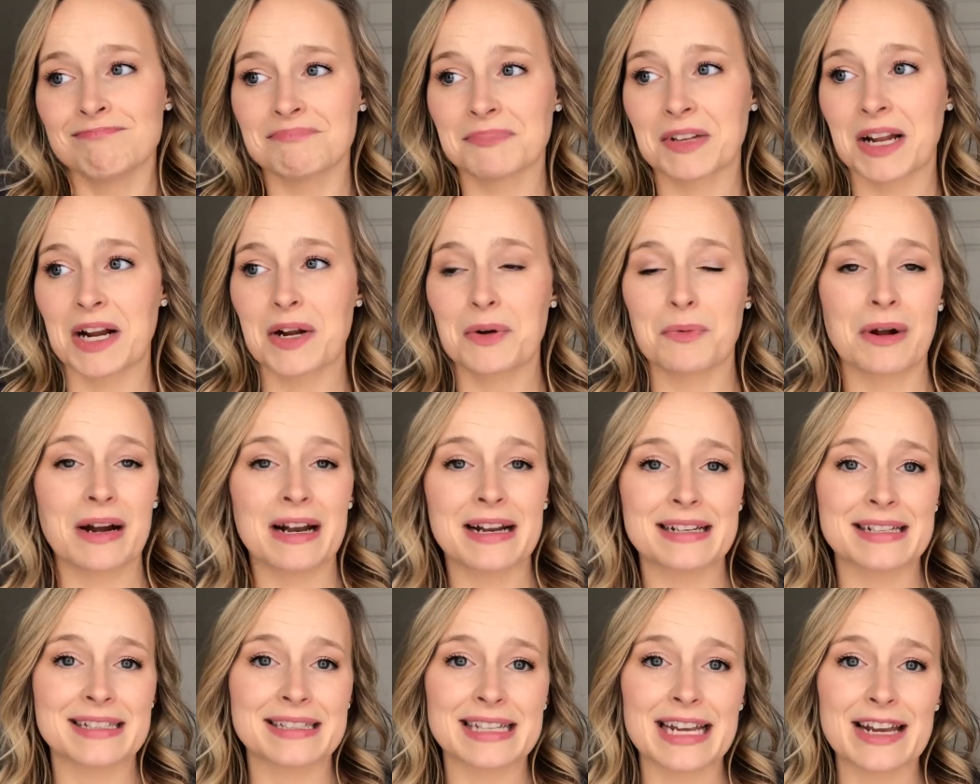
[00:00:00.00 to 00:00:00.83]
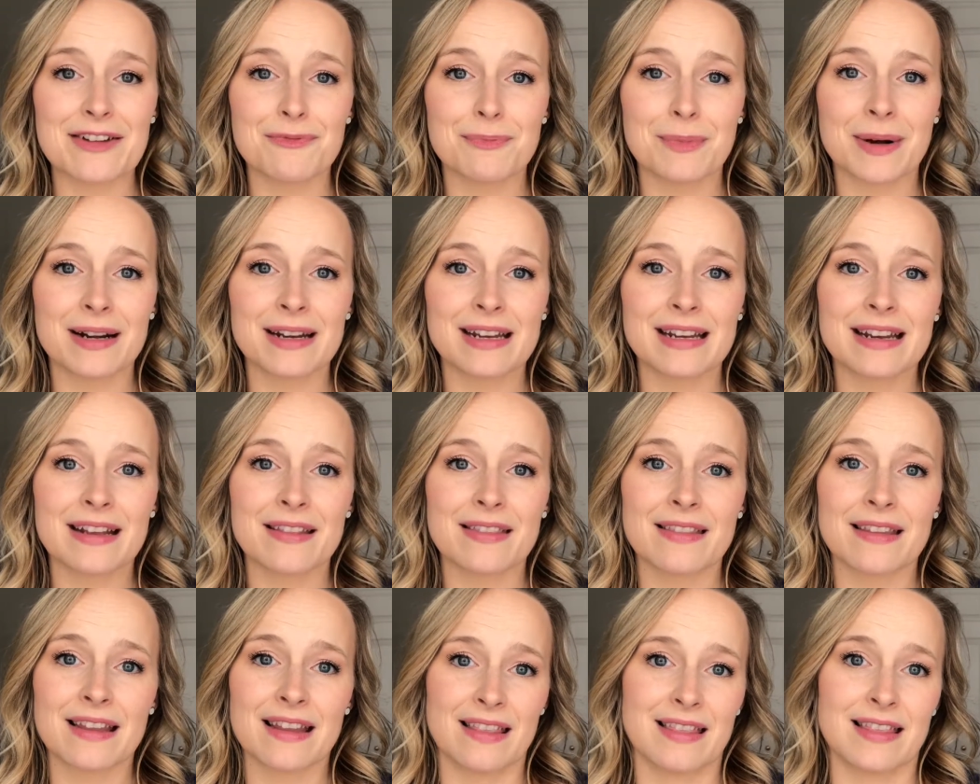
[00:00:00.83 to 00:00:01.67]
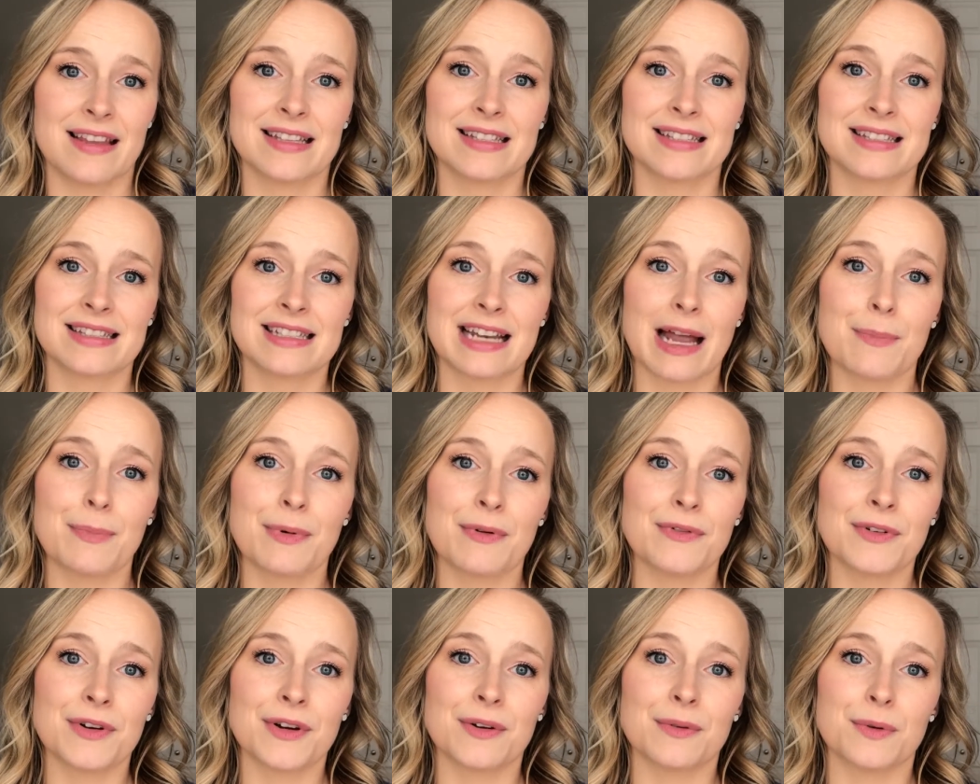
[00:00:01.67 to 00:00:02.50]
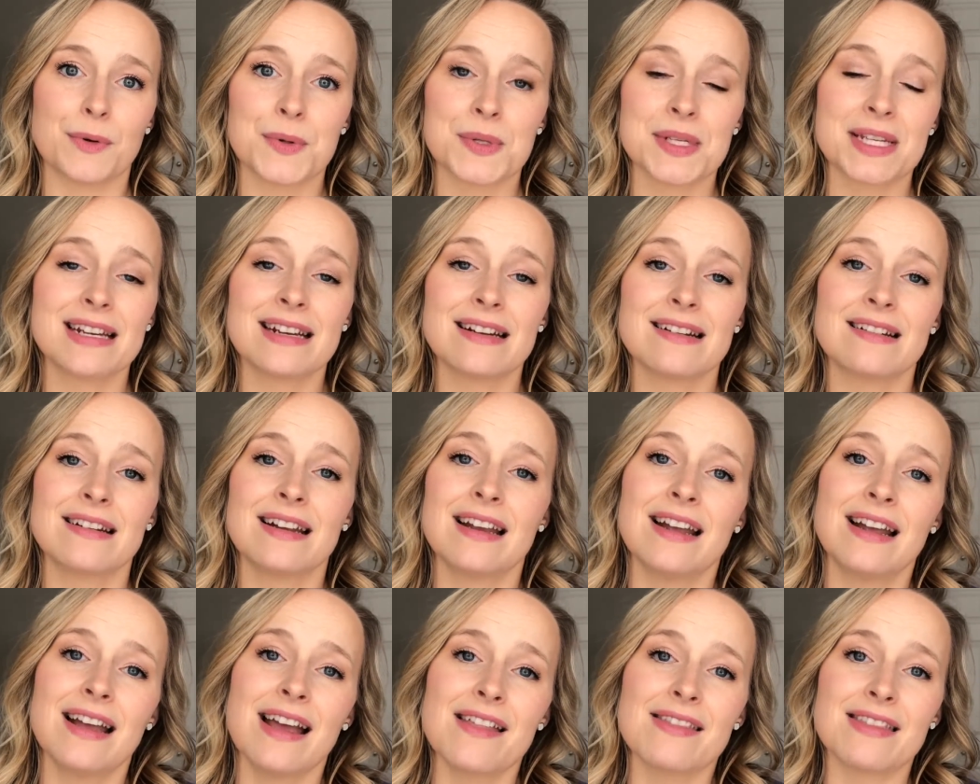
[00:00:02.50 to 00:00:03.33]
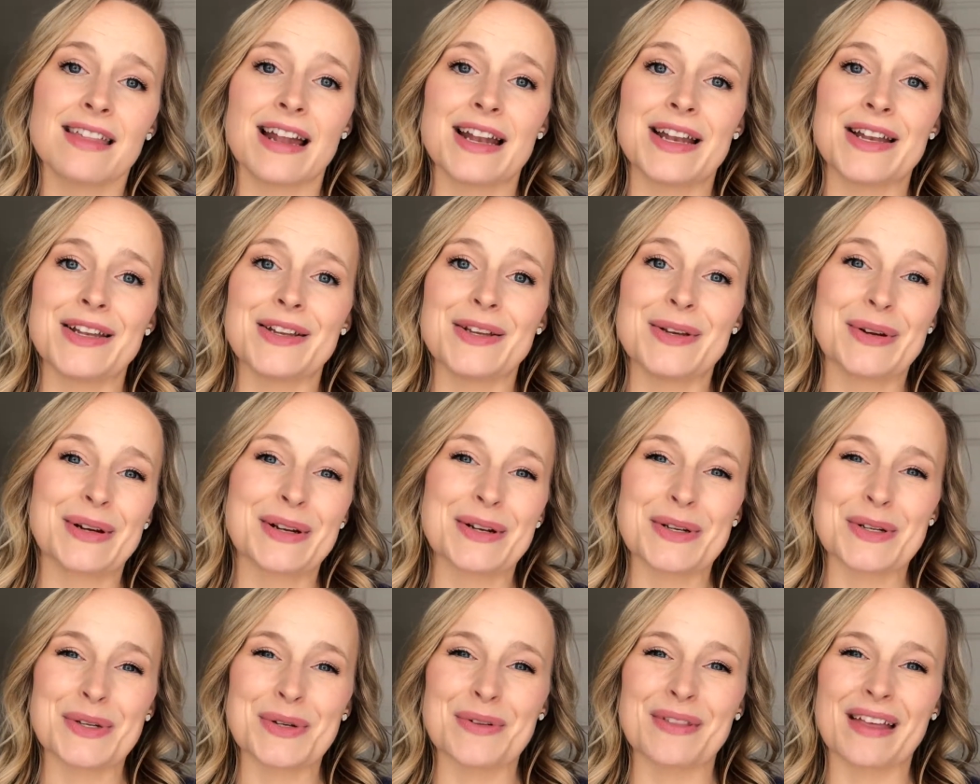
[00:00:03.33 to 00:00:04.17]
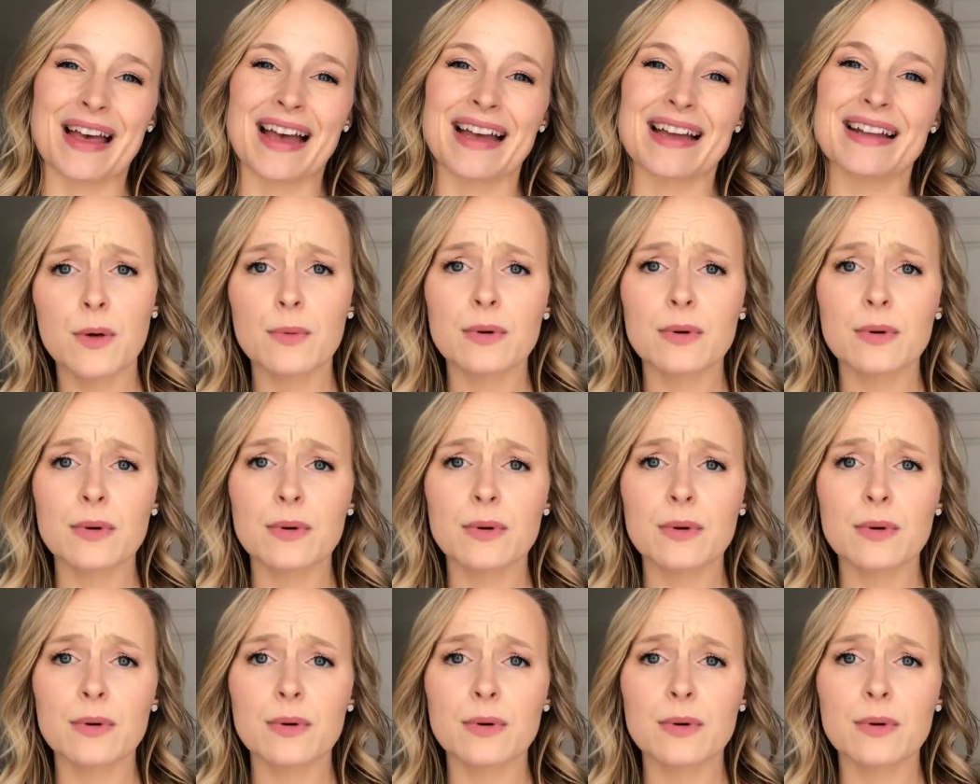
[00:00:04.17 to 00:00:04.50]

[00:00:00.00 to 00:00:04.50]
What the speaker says: kind of wanting to save money in this step of your routine, then you can do that.